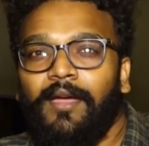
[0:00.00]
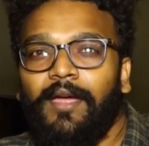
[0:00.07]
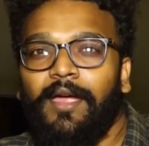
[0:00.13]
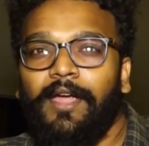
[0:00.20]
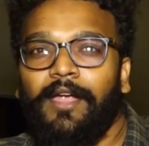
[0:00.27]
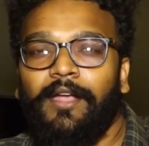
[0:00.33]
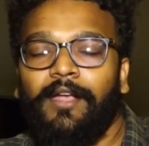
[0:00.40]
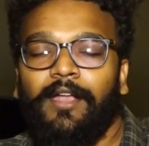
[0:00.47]

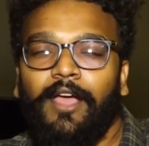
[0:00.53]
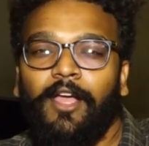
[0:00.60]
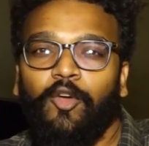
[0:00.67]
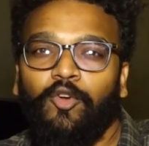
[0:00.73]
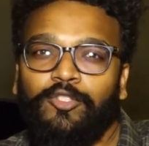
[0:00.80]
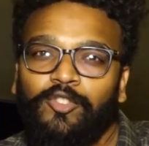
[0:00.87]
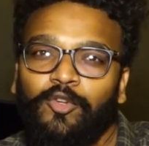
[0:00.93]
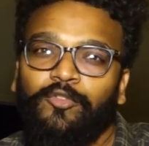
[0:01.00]
And I
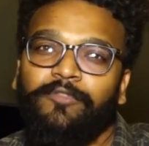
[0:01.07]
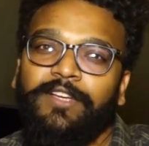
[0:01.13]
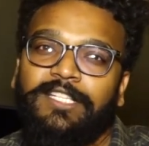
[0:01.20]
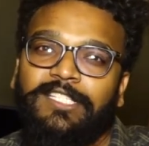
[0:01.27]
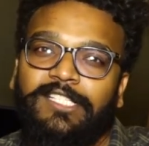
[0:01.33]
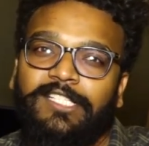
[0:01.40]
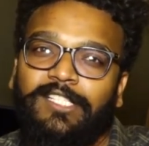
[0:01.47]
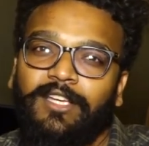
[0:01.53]
also
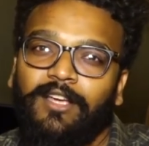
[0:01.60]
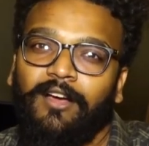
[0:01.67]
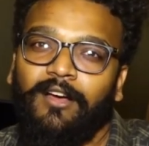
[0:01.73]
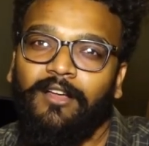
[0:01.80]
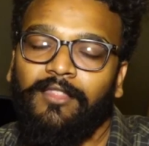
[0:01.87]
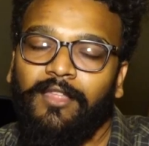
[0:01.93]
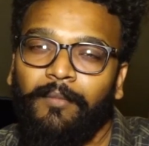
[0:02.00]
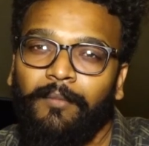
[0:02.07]
wish
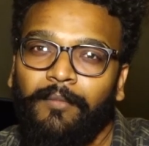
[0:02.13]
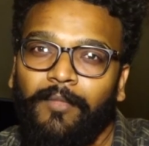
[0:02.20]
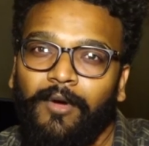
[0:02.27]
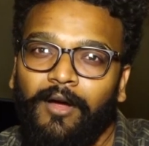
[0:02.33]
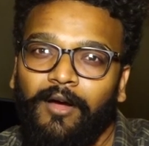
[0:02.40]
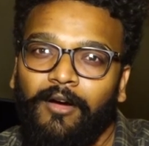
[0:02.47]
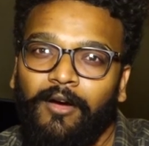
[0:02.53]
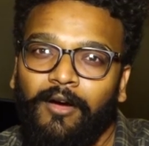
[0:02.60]
them
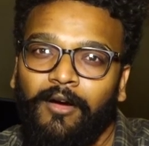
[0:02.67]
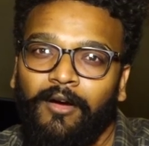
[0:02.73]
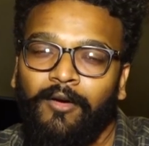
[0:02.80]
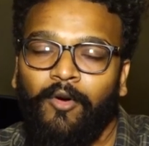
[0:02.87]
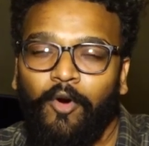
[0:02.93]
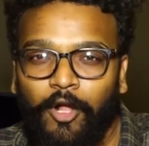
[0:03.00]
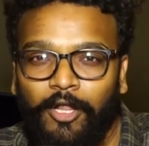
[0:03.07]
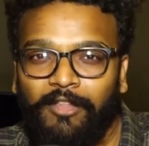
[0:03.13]

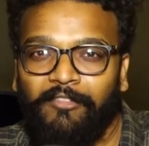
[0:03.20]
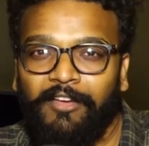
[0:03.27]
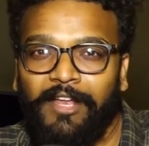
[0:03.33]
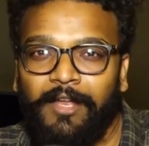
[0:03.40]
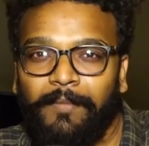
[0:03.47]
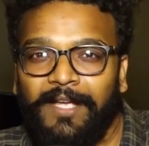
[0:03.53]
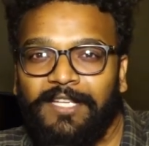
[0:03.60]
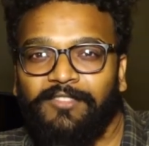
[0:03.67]
all the
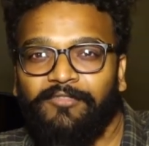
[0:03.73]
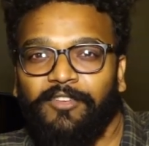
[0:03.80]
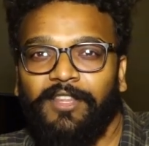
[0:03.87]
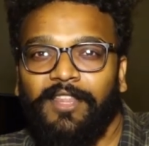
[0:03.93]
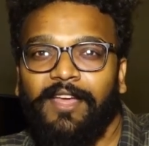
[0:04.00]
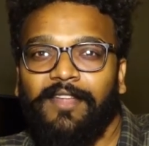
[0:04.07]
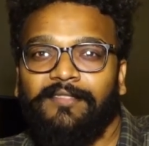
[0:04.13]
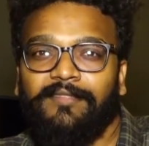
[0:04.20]
very best for
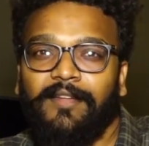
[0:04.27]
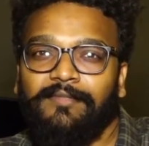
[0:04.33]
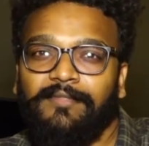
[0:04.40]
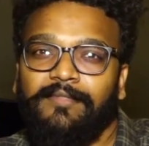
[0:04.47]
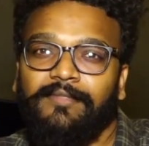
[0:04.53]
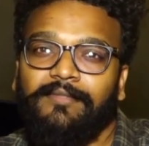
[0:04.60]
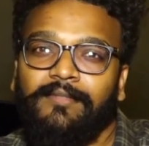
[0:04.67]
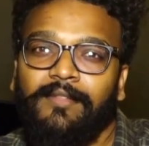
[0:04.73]
their
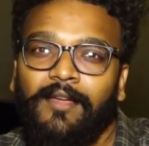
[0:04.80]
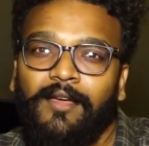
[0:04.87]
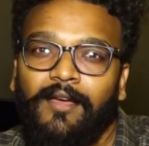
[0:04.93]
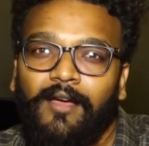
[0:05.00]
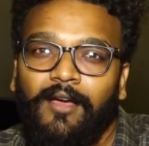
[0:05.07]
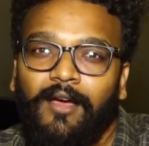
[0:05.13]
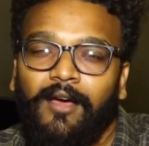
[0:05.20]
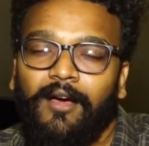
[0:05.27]
success
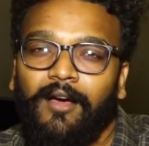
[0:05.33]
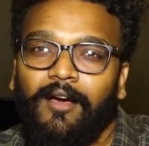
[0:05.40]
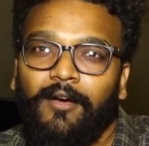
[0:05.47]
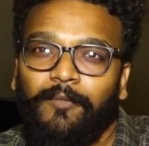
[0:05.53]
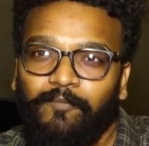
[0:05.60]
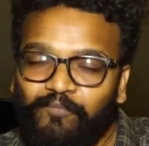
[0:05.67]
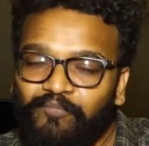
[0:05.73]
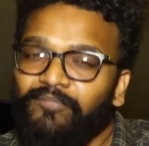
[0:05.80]

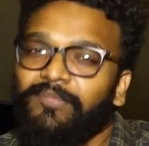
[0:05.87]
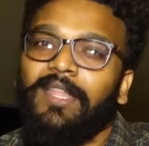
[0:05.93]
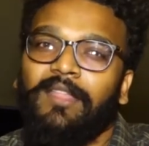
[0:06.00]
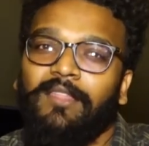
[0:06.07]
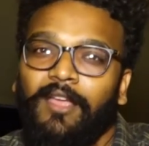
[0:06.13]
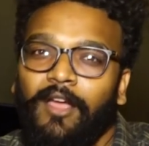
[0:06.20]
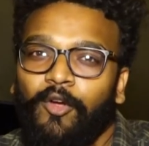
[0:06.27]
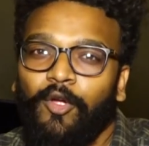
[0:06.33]

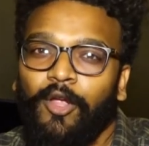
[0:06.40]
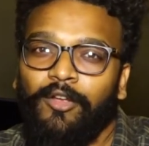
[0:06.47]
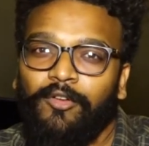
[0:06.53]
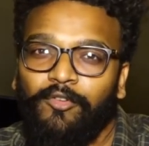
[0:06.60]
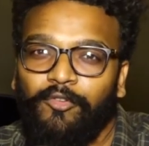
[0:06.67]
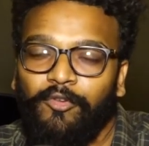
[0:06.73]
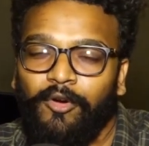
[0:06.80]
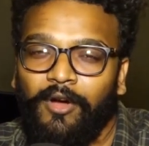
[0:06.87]
that they are going
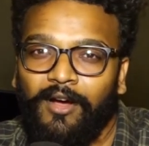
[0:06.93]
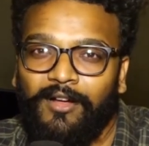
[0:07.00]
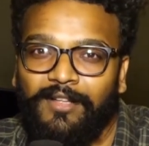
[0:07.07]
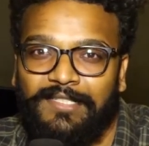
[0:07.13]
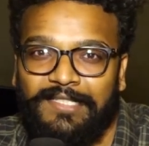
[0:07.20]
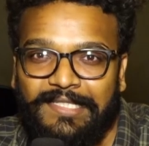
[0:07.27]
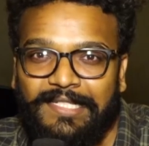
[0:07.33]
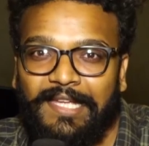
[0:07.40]
to
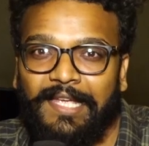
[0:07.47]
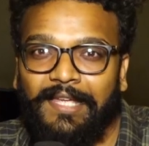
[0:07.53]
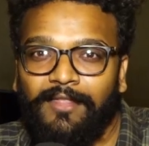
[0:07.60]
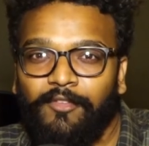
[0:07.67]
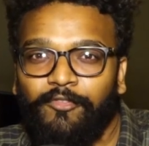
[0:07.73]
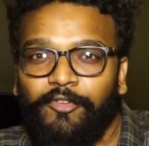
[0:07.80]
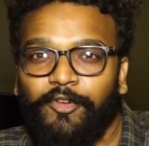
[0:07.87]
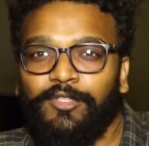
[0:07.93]
see in
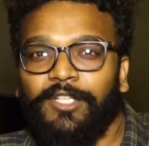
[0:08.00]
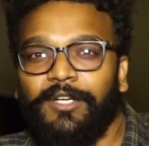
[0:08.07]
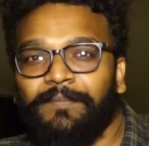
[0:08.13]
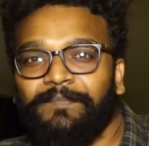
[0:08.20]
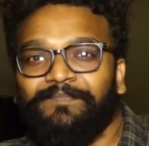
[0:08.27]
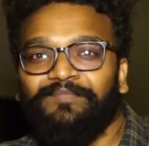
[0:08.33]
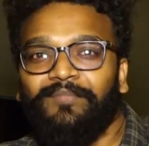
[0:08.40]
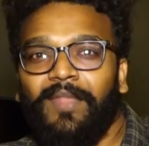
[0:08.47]
the future.
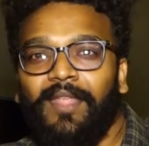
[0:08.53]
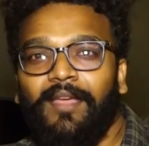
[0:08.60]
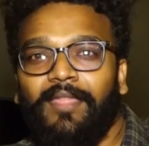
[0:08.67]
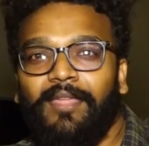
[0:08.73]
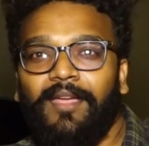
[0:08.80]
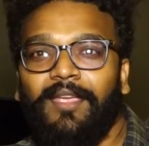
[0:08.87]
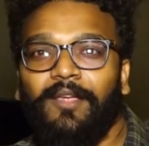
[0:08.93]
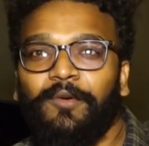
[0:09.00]

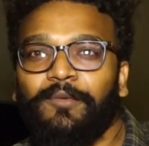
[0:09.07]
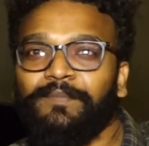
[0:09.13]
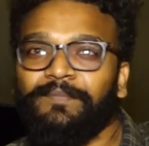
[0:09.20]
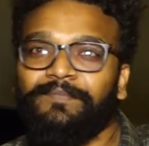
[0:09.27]
Thank you.